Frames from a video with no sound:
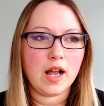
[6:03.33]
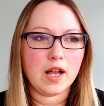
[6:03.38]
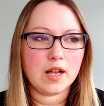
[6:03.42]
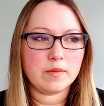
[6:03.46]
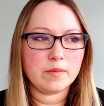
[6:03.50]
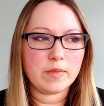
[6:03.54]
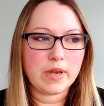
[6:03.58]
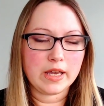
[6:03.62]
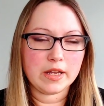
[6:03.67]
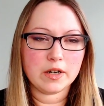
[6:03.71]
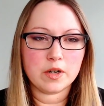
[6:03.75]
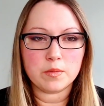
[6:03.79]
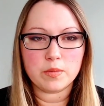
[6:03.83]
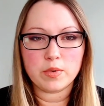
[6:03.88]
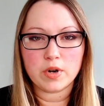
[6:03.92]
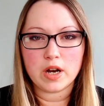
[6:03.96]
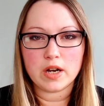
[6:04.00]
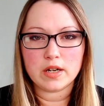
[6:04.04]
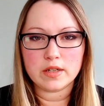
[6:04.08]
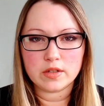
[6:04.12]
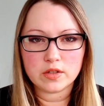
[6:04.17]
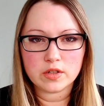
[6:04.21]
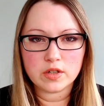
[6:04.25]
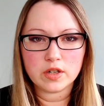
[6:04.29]

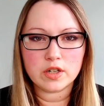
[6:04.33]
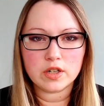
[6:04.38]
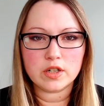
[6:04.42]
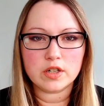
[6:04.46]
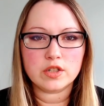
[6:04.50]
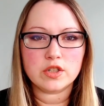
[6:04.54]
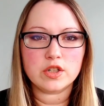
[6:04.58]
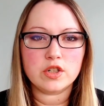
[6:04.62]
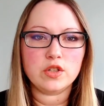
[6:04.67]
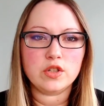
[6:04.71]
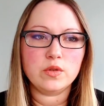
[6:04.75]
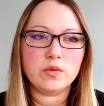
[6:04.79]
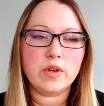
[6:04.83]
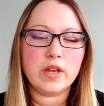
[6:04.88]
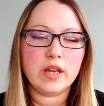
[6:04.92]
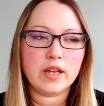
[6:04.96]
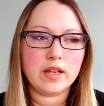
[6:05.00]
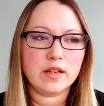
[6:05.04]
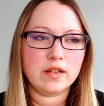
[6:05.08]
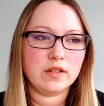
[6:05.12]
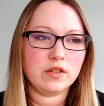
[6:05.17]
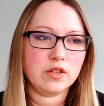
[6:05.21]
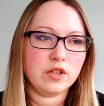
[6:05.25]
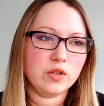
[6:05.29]
enterprise search, you
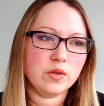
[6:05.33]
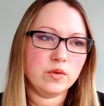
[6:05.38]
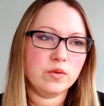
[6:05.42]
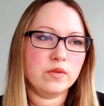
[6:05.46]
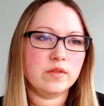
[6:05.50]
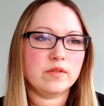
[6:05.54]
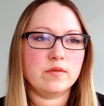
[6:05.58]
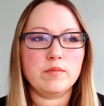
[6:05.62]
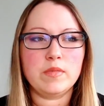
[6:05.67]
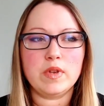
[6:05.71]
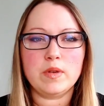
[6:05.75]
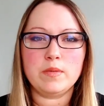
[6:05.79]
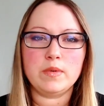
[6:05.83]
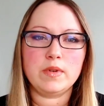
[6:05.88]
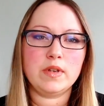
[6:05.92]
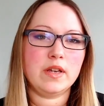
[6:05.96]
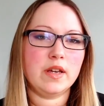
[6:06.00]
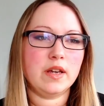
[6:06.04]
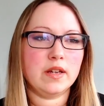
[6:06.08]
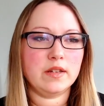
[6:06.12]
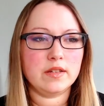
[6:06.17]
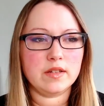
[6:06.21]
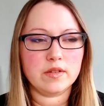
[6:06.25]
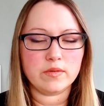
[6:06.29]
can use maybe
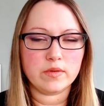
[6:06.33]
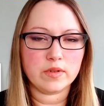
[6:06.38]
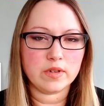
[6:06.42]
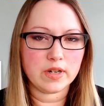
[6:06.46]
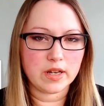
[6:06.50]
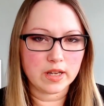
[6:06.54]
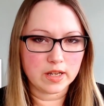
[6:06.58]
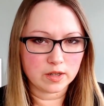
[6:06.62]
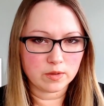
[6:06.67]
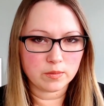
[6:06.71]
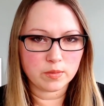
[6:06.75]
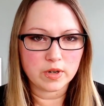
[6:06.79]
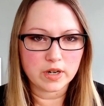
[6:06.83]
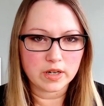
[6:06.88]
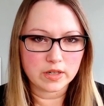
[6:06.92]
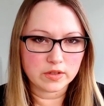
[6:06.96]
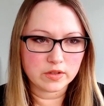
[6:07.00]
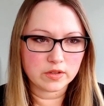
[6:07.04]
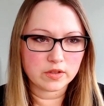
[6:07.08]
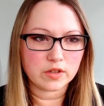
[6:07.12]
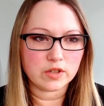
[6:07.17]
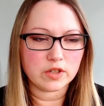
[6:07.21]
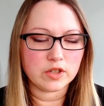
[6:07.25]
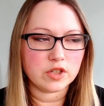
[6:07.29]
a different enterprise
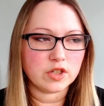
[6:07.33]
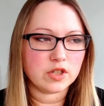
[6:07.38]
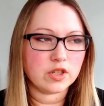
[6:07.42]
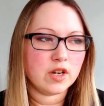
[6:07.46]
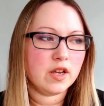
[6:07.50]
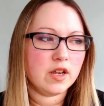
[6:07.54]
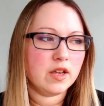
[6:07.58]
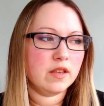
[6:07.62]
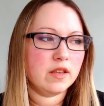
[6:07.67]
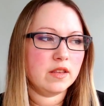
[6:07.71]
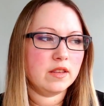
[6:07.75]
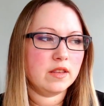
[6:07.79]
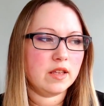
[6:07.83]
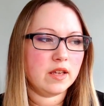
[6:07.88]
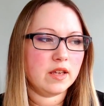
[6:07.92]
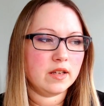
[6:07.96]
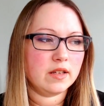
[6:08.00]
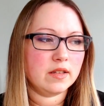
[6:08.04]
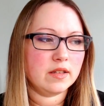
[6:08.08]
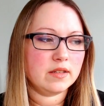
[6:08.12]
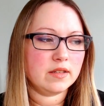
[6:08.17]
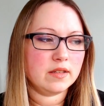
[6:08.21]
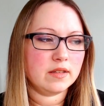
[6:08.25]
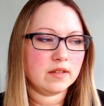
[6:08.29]
search
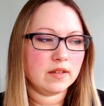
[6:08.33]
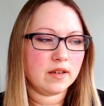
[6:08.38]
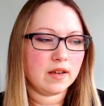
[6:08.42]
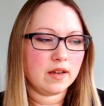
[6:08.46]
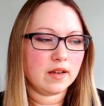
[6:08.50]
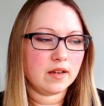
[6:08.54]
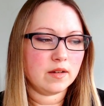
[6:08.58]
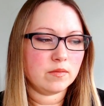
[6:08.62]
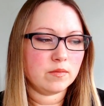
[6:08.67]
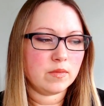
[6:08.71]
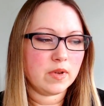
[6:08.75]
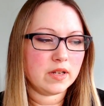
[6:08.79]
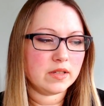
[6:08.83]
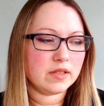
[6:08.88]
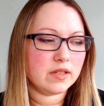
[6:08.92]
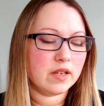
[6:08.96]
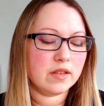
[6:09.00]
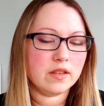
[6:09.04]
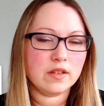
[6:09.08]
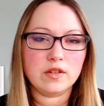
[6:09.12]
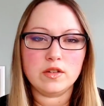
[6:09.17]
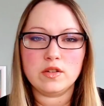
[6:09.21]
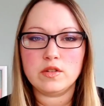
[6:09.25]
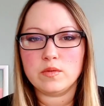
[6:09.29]
that has
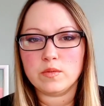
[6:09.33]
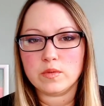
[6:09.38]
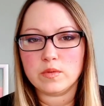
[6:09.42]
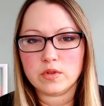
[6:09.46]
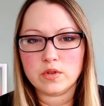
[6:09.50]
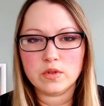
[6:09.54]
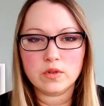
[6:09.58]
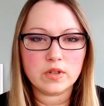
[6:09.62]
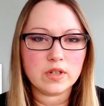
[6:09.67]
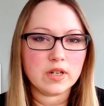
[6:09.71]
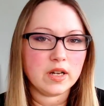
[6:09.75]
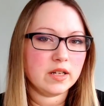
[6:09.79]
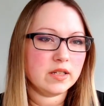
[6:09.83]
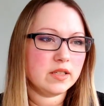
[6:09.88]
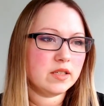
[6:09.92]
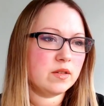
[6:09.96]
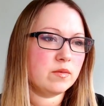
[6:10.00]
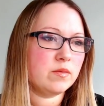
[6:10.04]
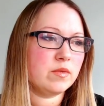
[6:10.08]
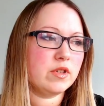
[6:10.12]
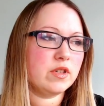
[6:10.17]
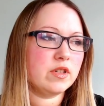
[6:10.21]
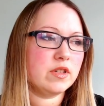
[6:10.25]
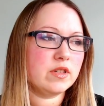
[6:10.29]
nothing to do with your
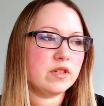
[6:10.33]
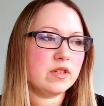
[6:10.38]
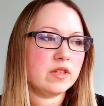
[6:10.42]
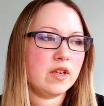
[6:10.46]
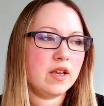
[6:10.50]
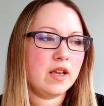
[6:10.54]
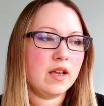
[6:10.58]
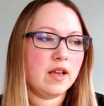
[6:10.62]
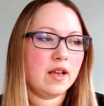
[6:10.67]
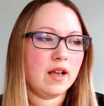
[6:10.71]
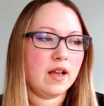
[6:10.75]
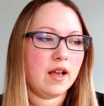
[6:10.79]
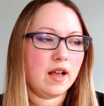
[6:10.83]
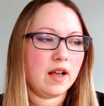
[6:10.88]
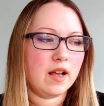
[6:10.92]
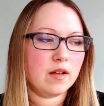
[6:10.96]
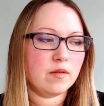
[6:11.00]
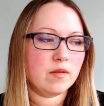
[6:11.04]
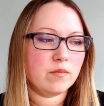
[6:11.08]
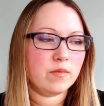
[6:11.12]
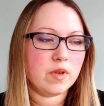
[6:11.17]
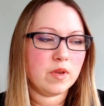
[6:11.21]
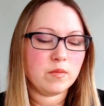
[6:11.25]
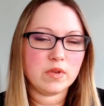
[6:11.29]
customers.
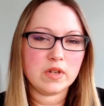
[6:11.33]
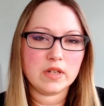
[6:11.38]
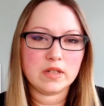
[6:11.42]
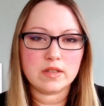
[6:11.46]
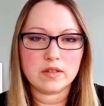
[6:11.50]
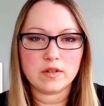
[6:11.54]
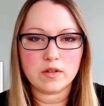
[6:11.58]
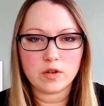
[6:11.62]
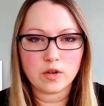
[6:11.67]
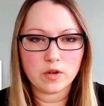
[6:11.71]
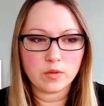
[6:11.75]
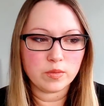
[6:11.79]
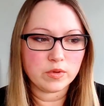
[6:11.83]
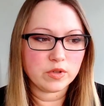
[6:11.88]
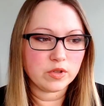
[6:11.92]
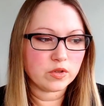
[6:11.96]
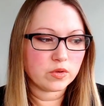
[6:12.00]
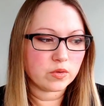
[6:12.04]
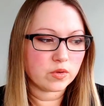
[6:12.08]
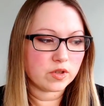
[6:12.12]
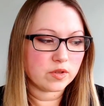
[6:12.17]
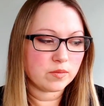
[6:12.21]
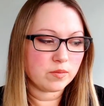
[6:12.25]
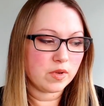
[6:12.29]
Maybe it's an open
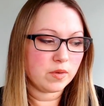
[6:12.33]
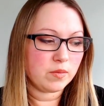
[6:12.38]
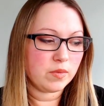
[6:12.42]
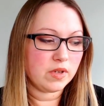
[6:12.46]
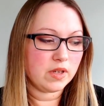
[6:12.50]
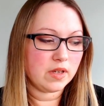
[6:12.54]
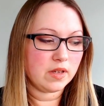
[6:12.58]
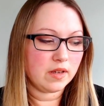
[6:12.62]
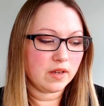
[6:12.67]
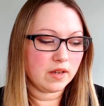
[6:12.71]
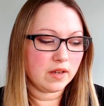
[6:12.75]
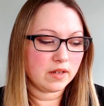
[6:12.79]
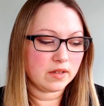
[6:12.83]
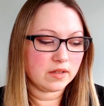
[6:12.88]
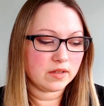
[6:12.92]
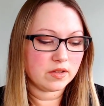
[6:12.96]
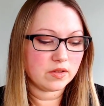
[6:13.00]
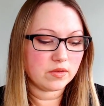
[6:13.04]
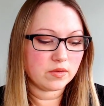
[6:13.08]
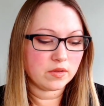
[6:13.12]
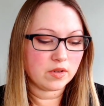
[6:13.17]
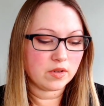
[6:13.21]
source, maybe it's